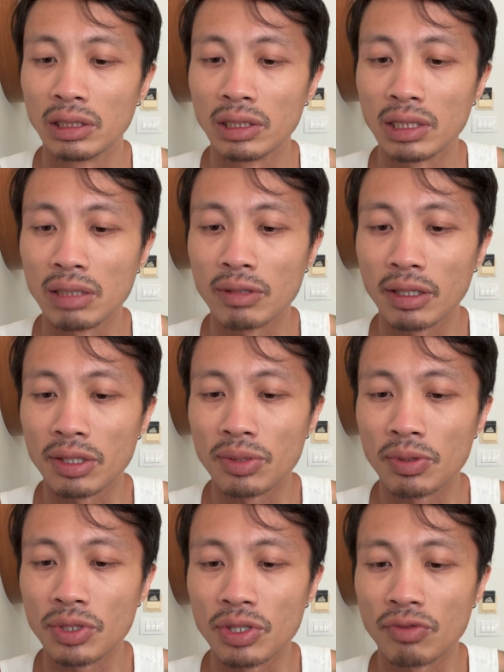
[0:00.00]
Seems like this
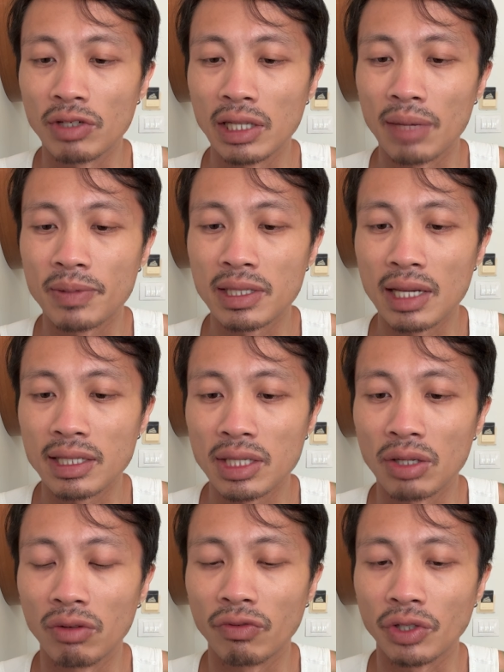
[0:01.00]
person's really
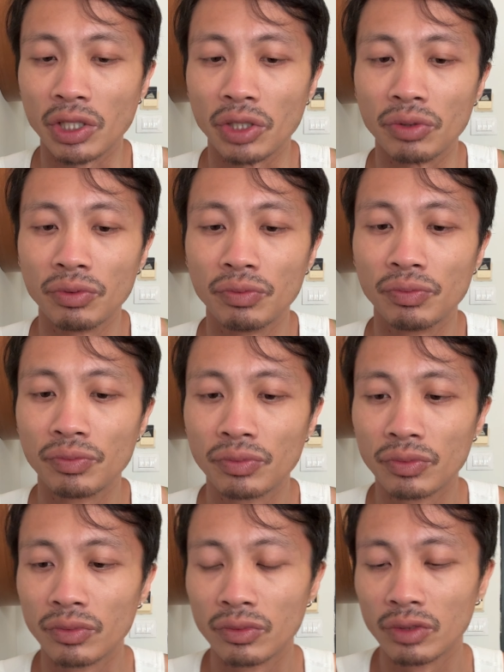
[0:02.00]
obsessing over you.
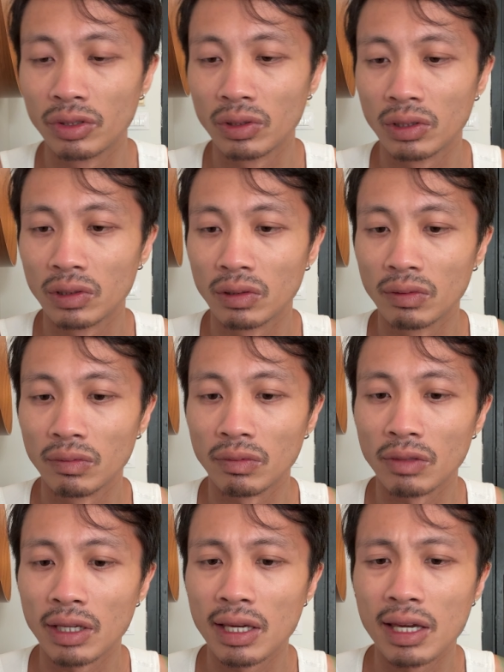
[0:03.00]

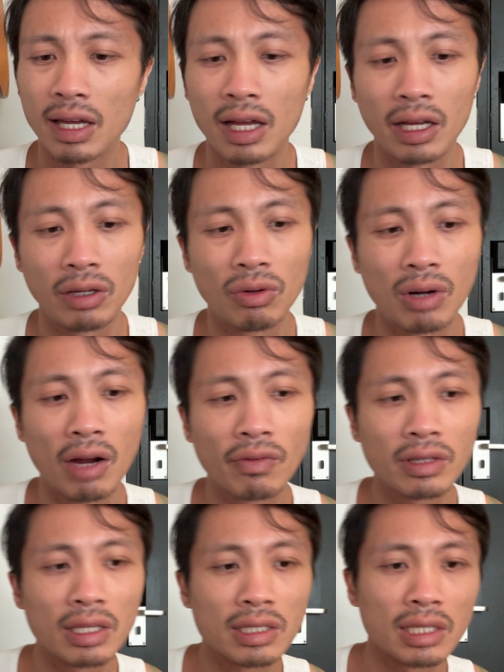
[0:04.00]
Yeah, whoever
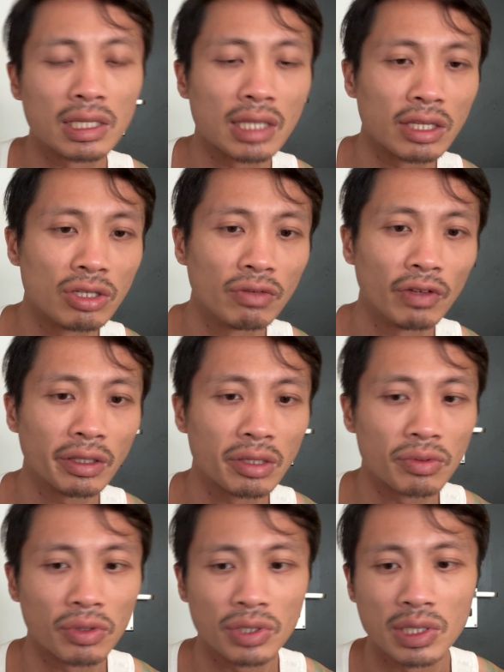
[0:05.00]
this is, I do feel like the
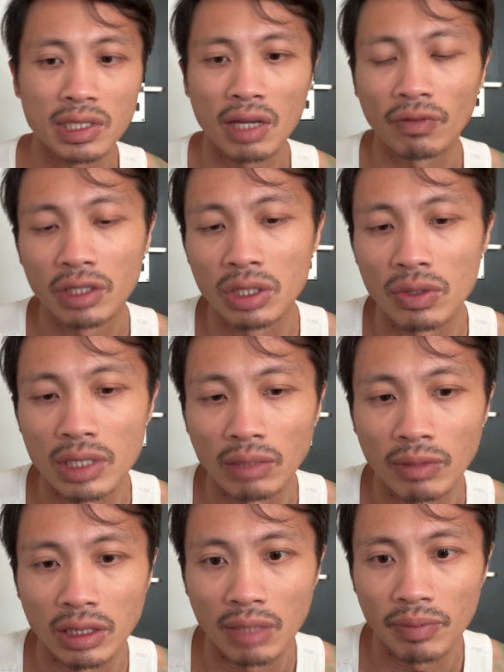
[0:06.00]
person's definitely using
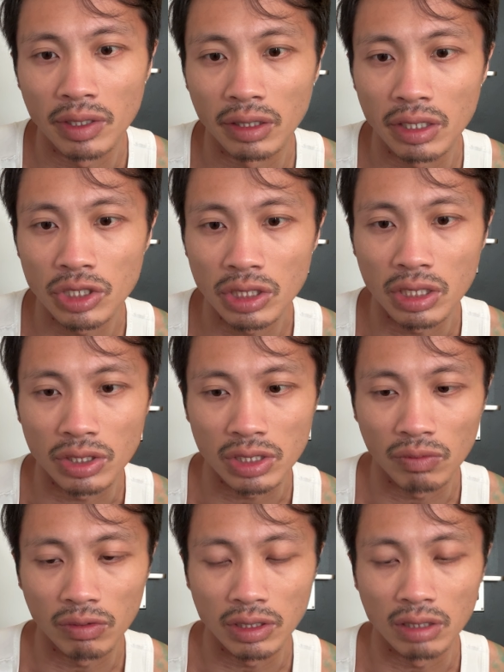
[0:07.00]
manipulation here to
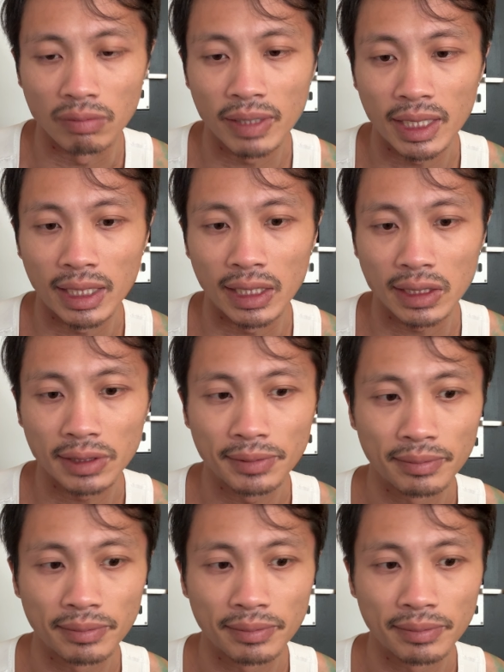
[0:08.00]
win you back.